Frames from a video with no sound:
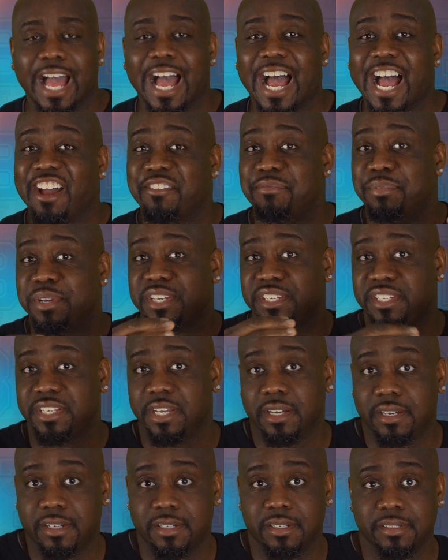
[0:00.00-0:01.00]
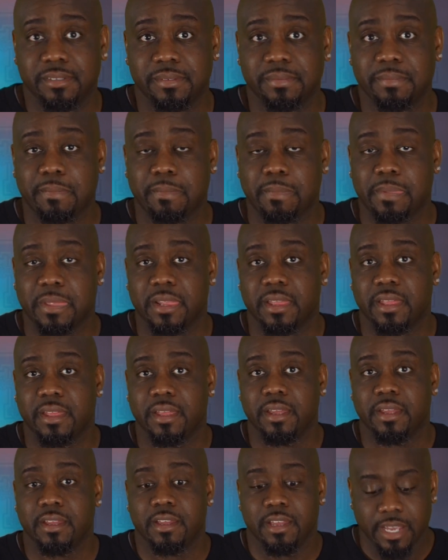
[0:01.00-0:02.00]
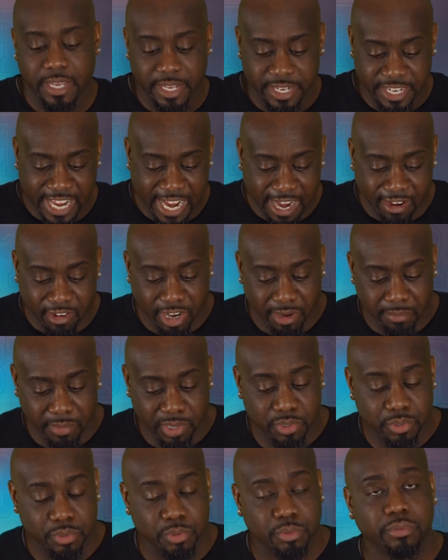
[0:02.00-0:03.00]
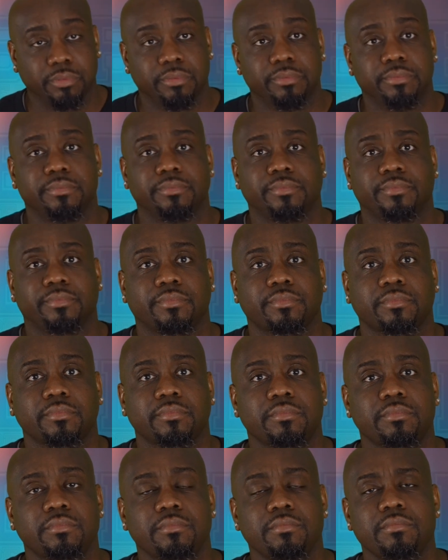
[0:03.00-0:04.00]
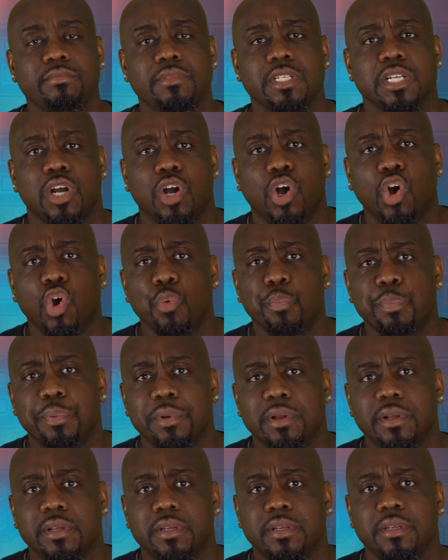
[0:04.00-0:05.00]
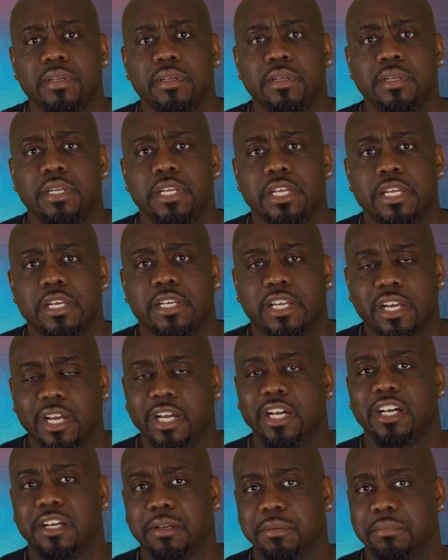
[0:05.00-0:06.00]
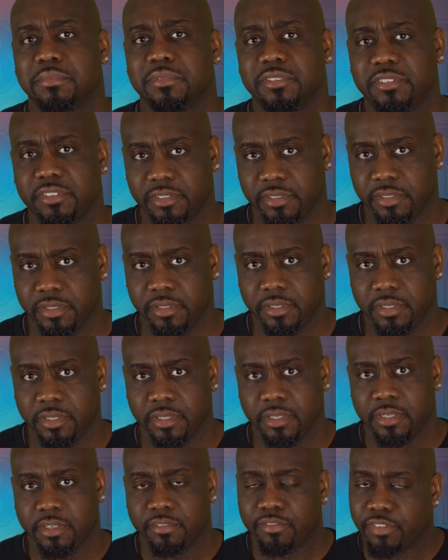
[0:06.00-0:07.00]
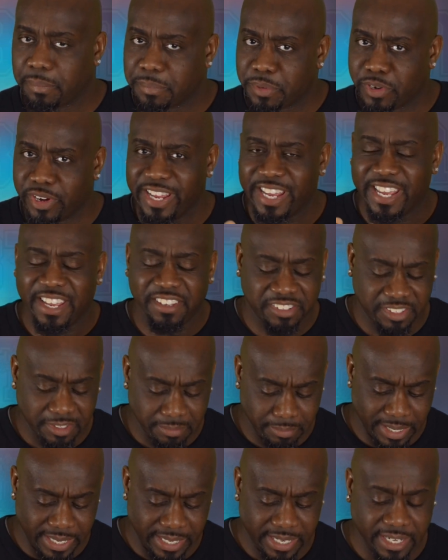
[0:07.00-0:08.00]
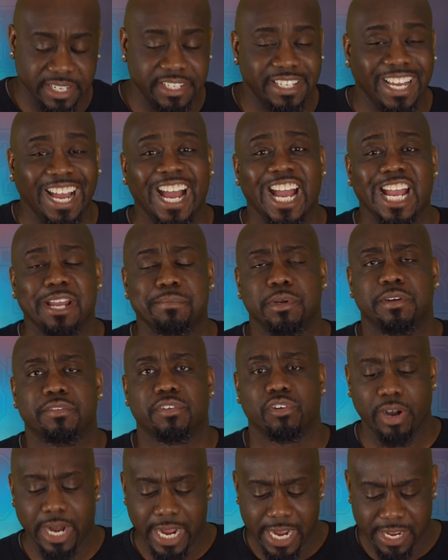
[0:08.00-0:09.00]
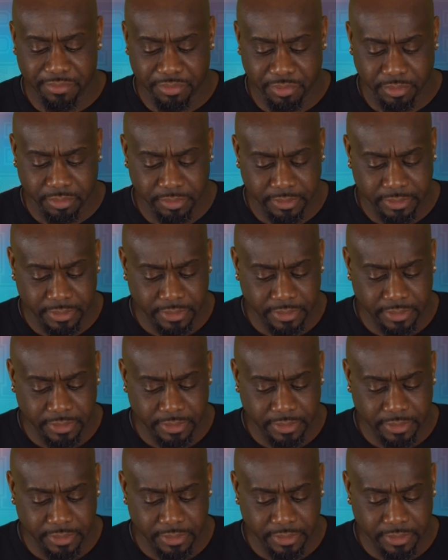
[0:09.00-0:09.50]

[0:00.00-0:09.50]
I've been young and now I'm old. Hope comes from your estimated time of arrival.